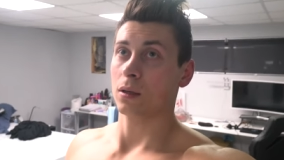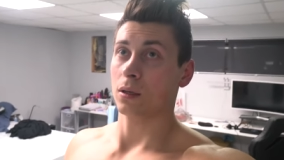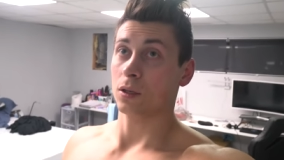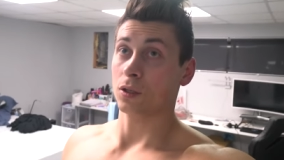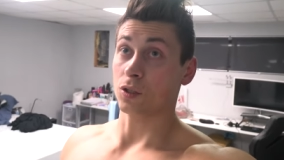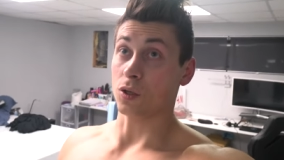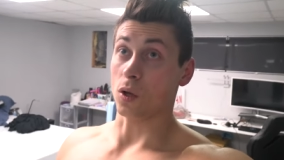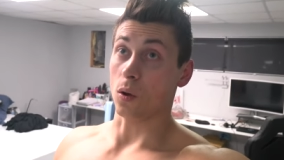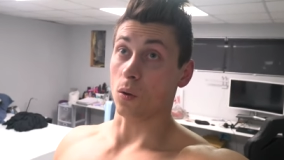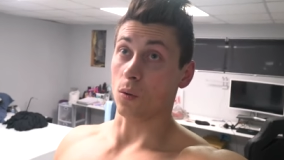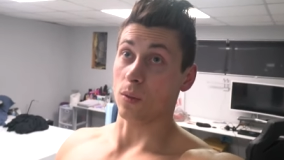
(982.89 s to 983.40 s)

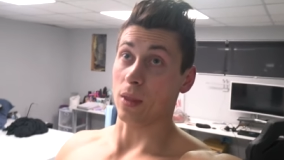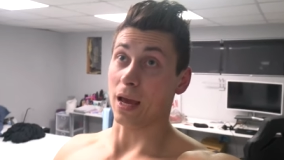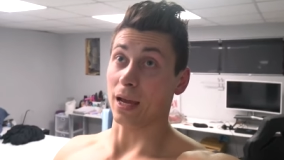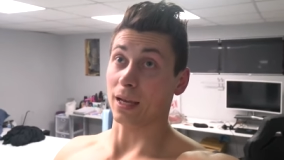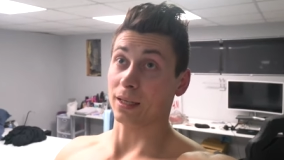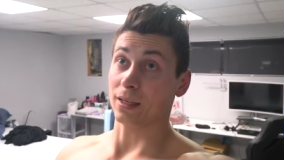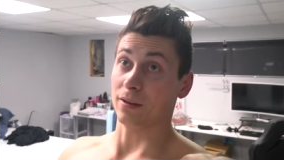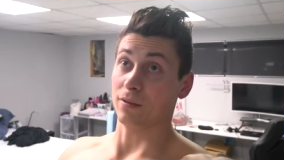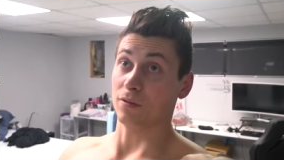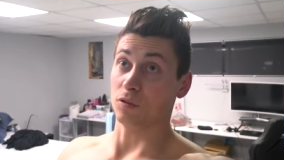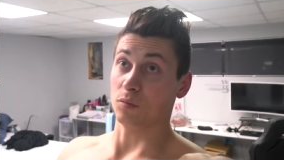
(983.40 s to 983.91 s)
So
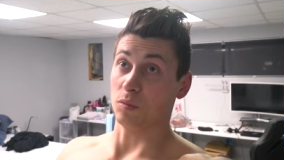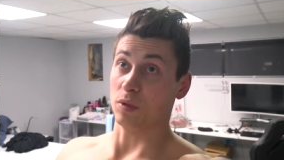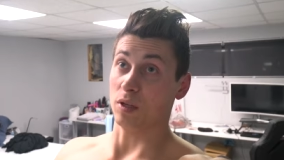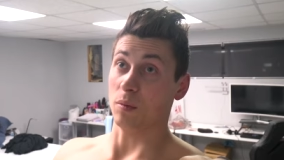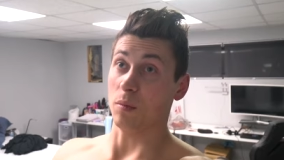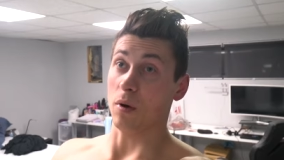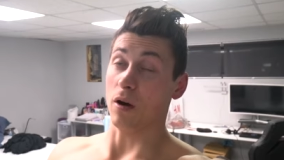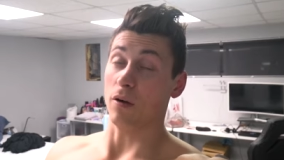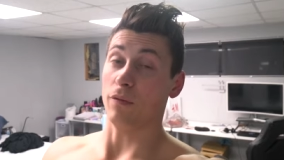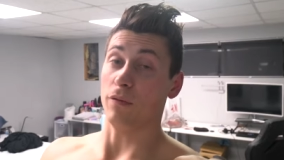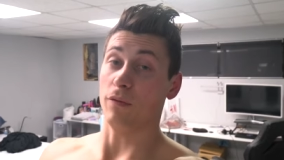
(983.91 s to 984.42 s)
that gives me
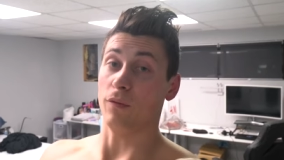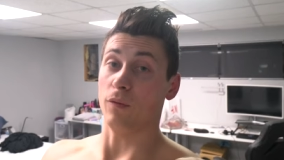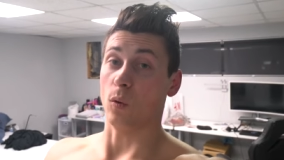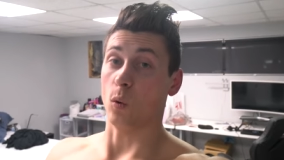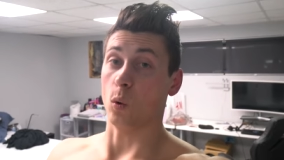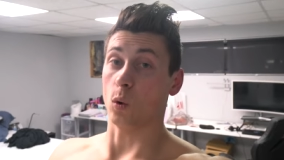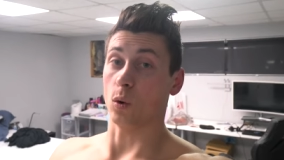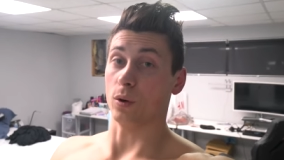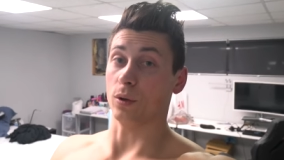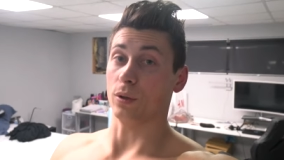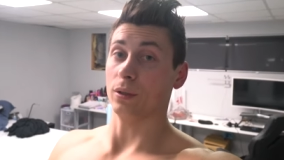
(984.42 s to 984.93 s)
about
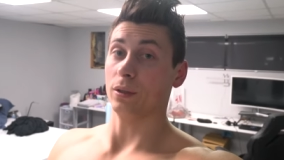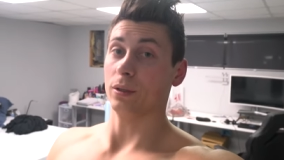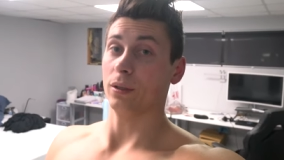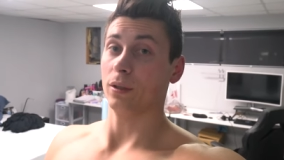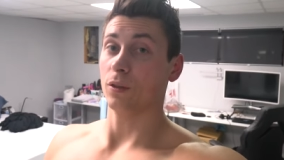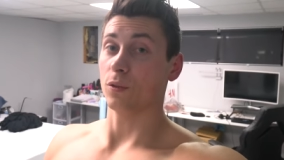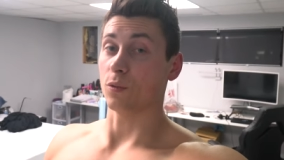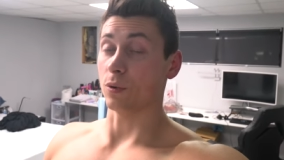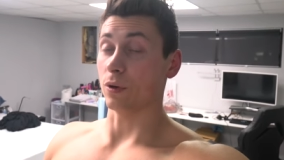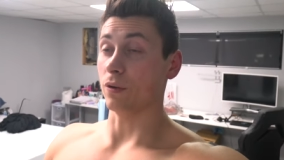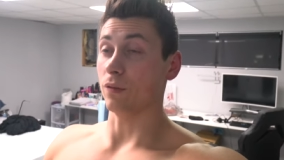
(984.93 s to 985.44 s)
four,
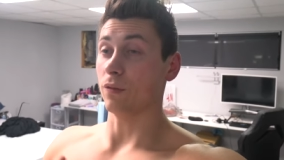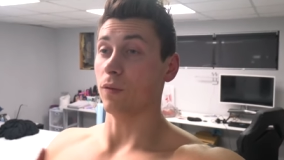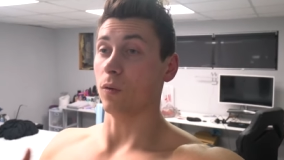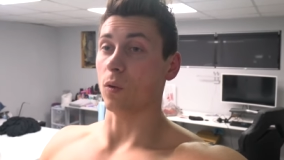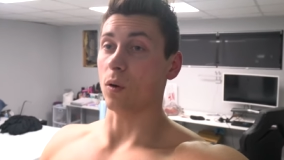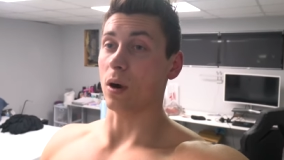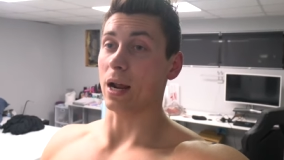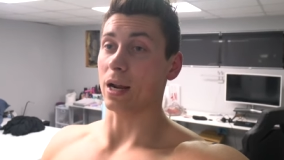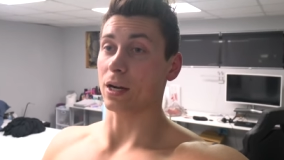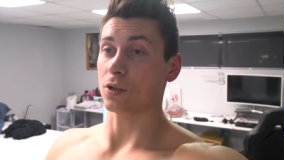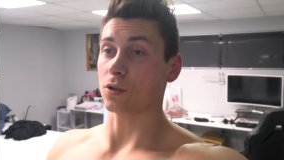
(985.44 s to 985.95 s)
three to
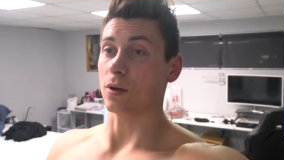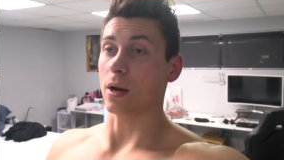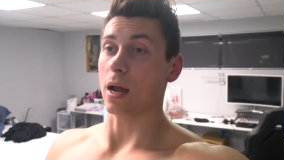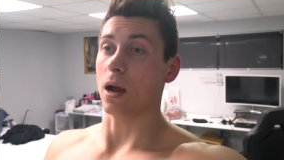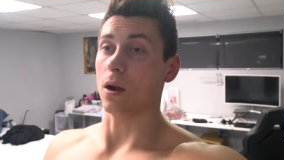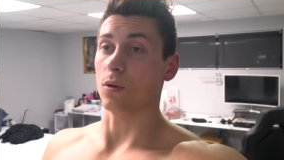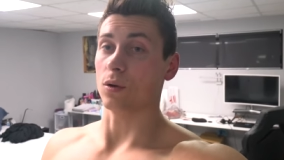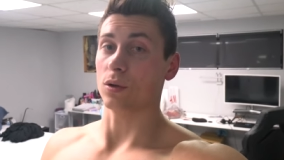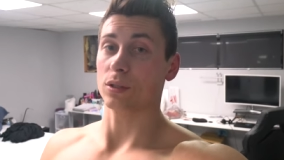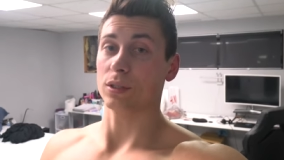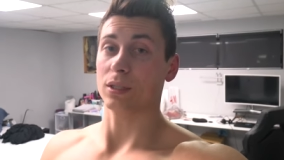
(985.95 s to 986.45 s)
four extra
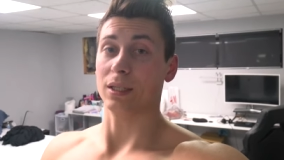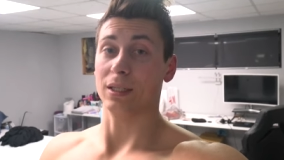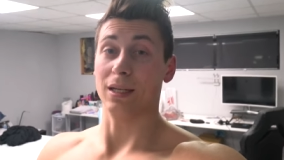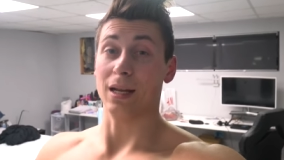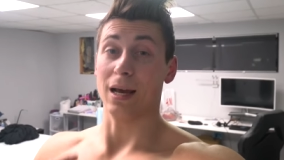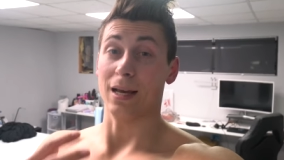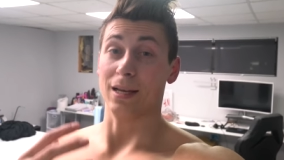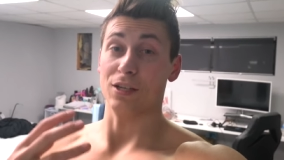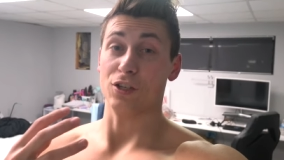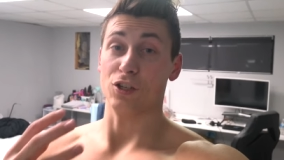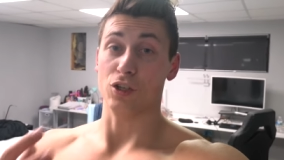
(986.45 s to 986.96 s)
hours to
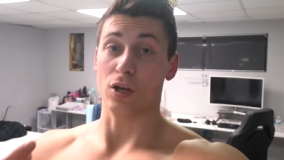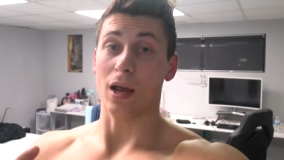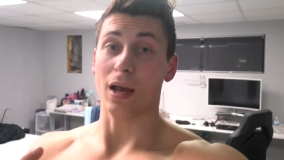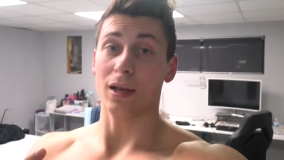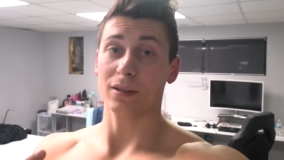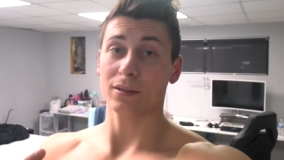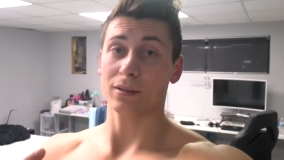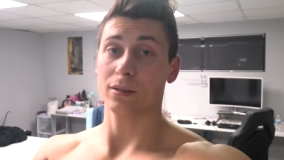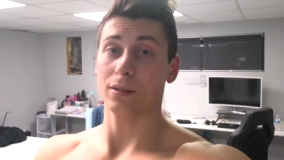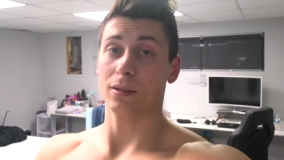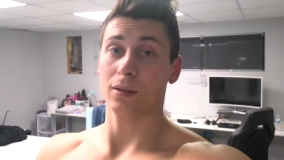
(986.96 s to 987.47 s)

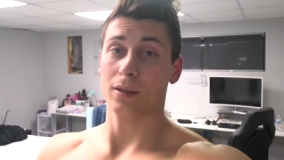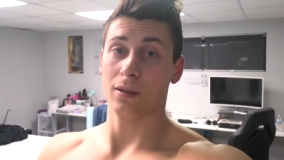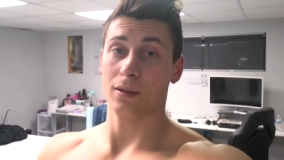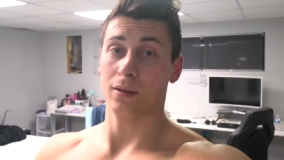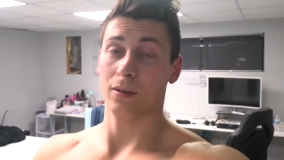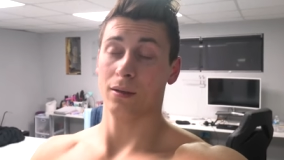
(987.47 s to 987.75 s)
digest.